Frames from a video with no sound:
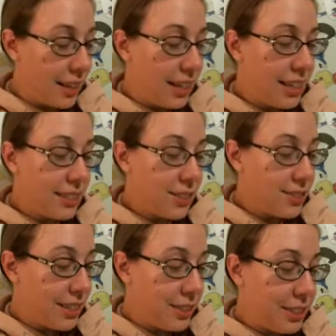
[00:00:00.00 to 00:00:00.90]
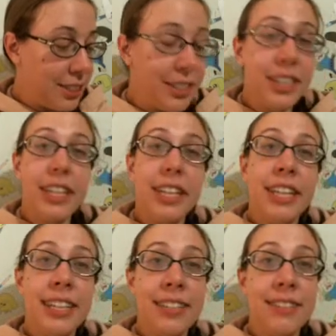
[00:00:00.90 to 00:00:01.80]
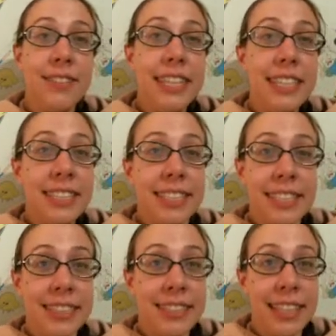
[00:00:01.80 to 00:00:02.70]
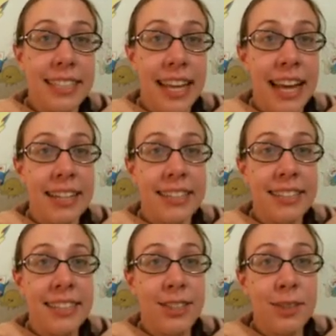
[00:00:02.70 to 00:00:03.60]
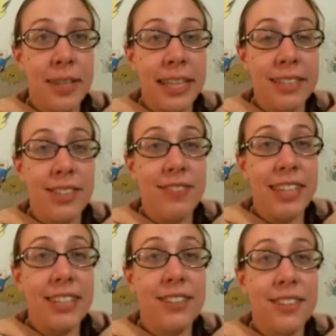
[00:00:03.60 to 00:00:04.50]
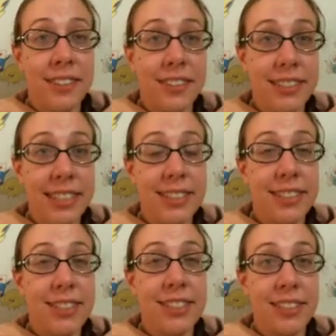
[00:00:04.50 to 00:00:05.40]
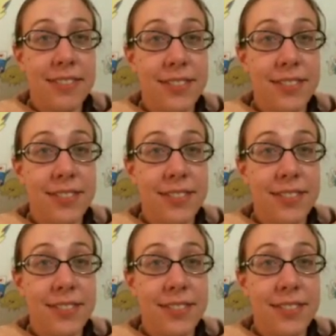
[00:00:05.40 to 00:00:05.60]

Illustrator in recent years has added another way to make corners into curves.